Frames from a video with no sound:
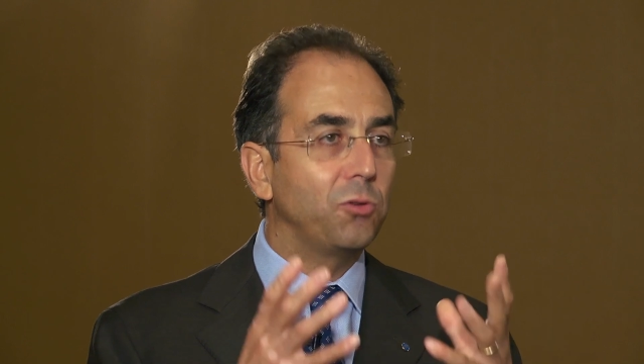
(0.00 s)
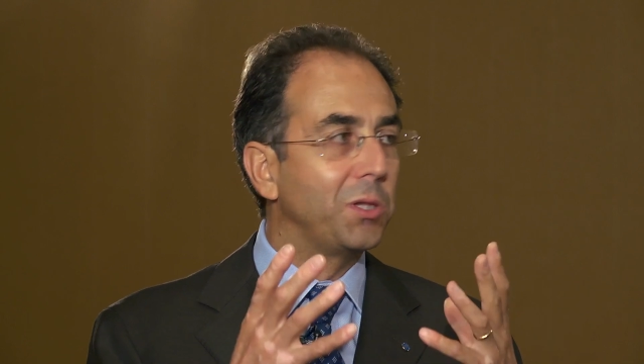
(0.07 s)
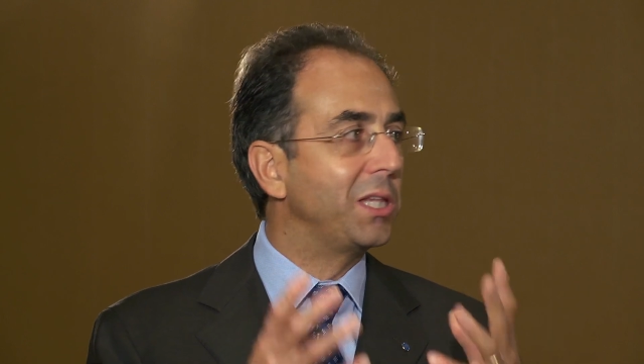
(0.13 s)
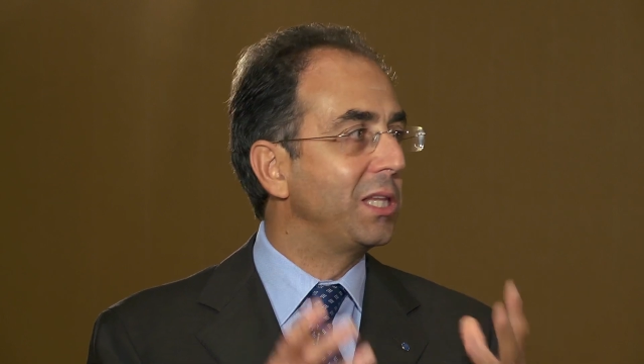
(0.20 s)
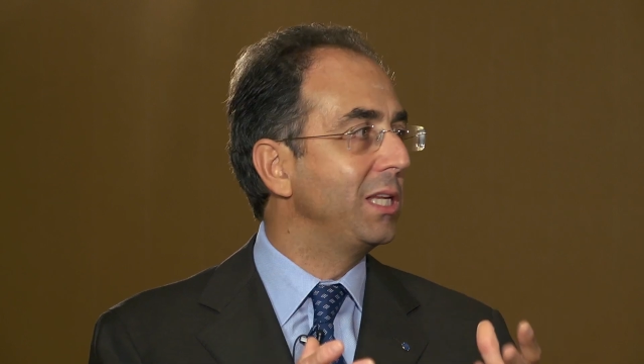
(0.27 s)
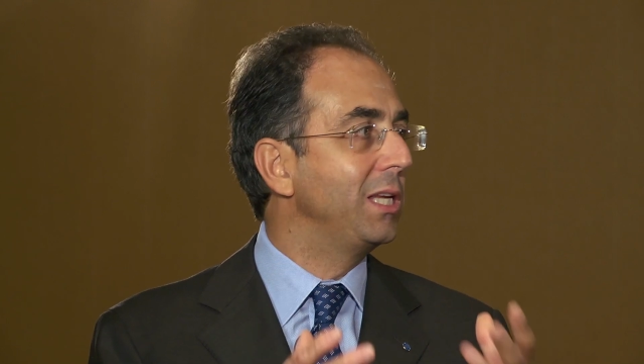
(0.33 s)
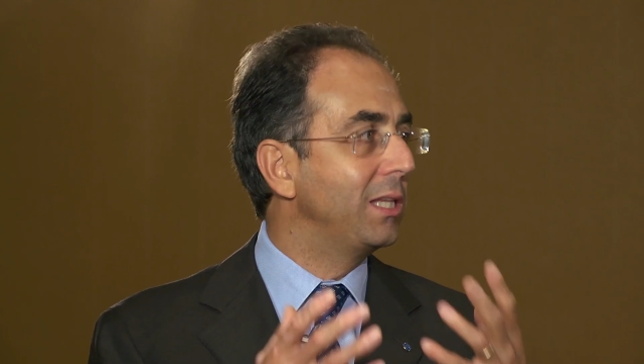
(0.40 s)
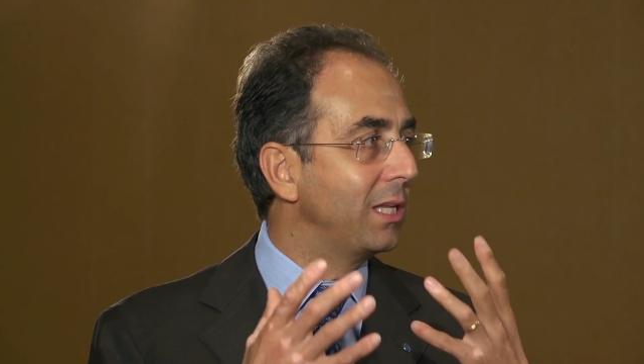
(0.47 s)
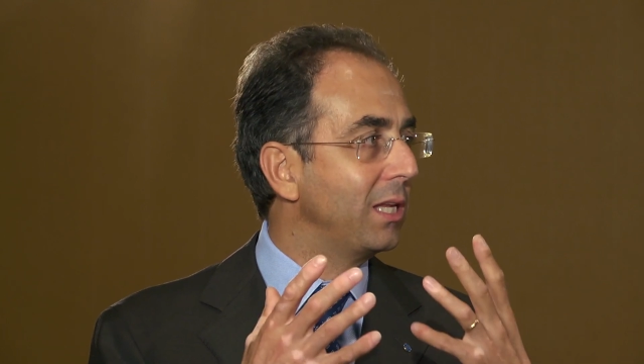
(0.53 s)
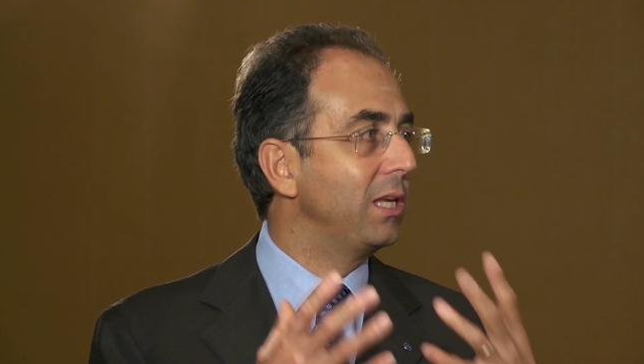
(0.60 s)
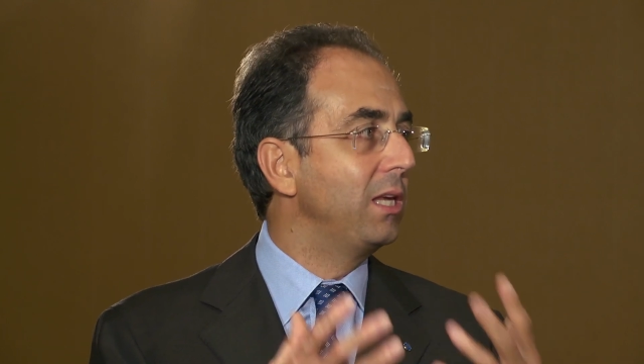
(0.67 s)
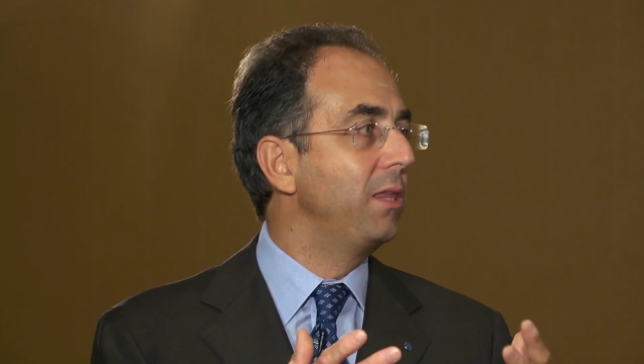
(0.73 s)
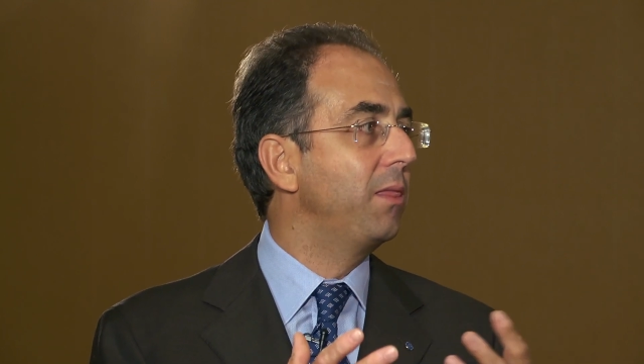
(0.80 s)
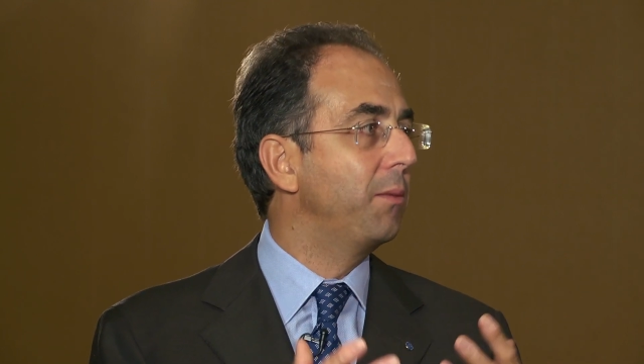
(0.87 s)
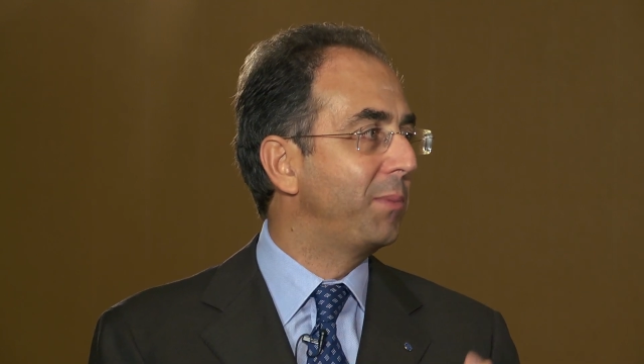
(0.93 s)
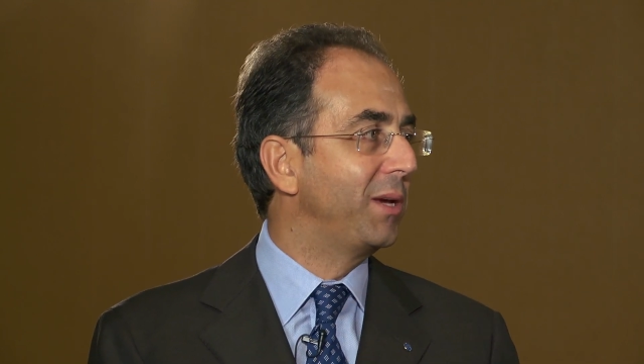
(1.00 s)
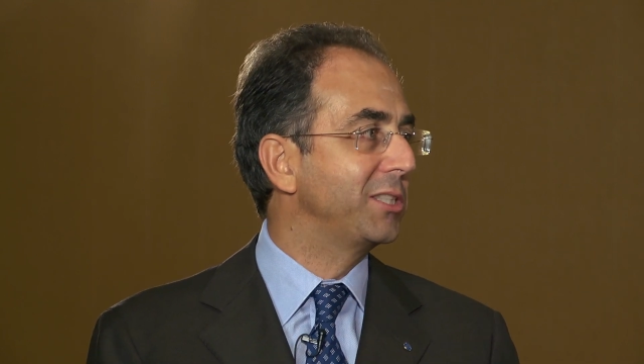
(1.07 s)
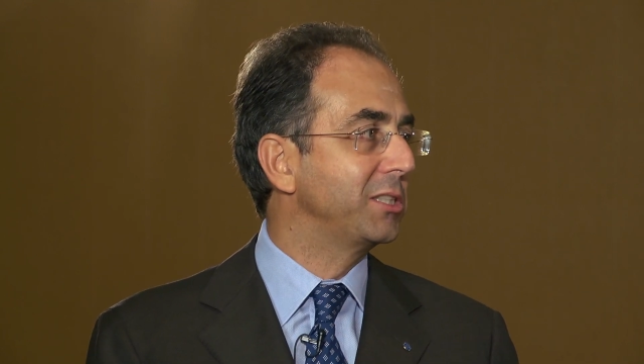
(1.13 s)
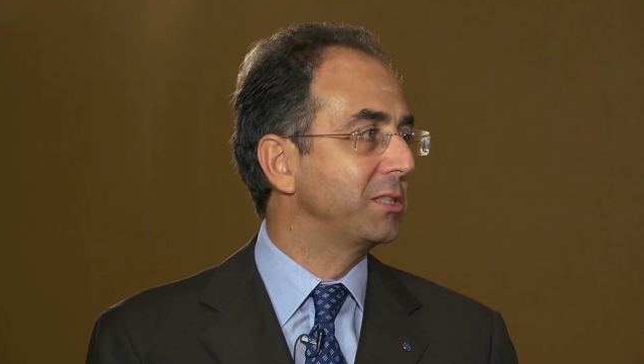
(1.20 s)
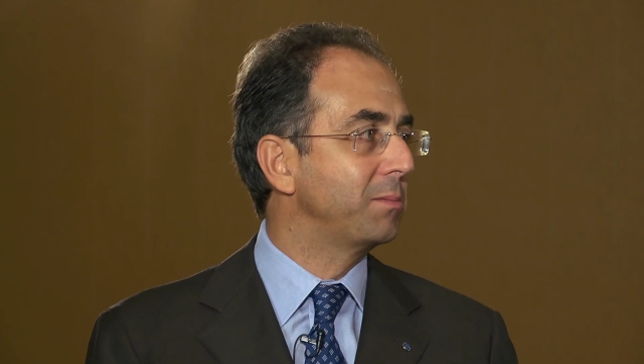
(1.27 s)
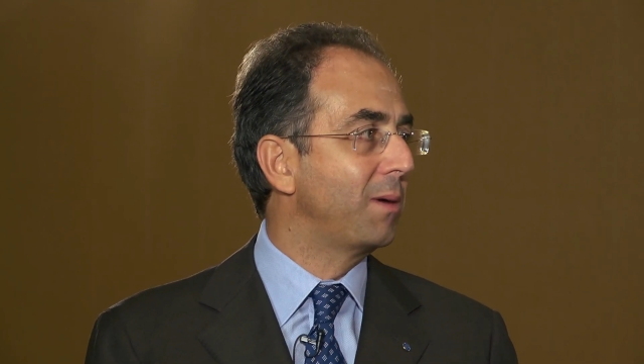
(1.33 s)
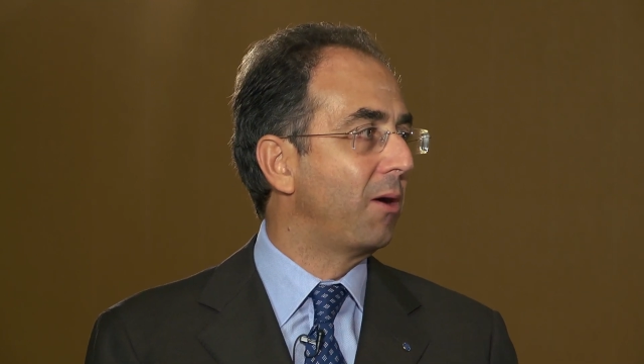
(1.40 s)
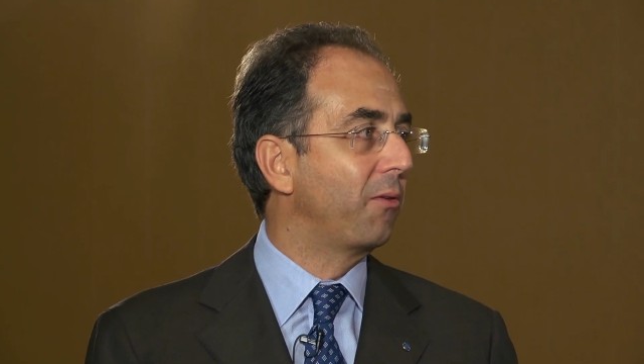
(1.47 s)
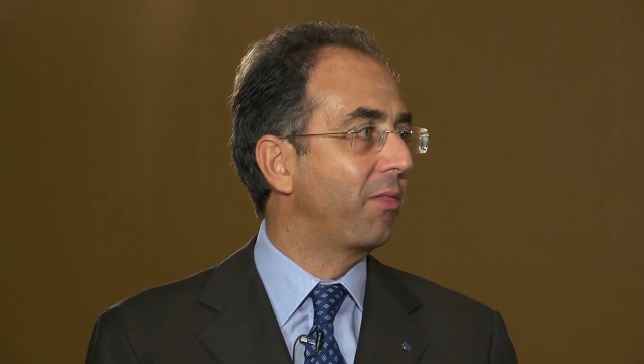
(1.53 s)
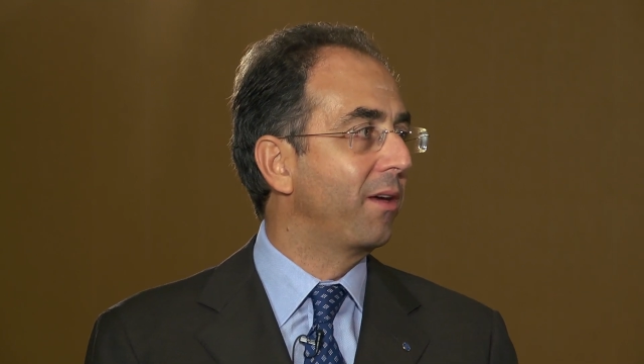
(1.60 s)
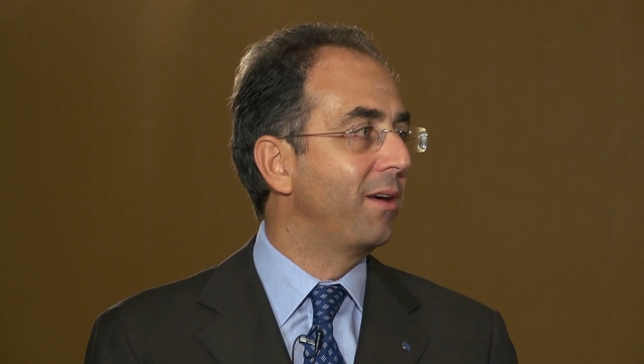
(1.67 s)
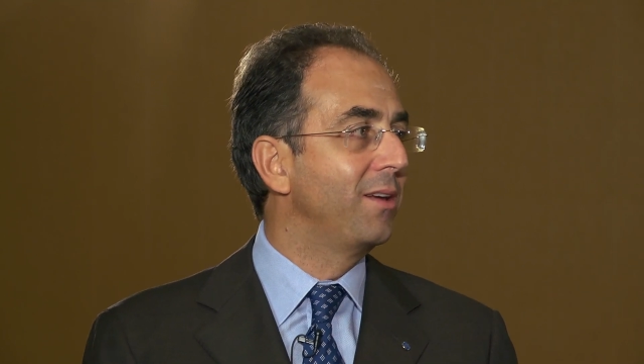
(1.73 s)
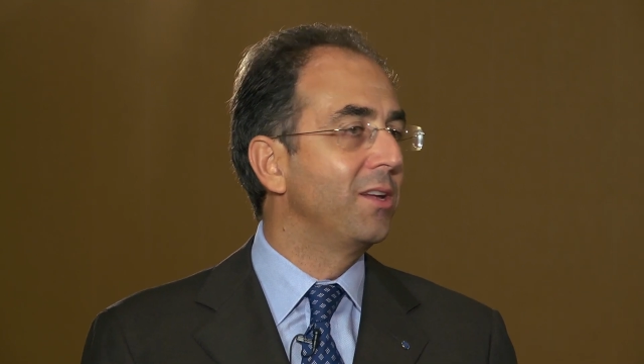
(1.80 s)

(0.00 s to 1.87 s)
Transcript: to see it in the patient's mouth.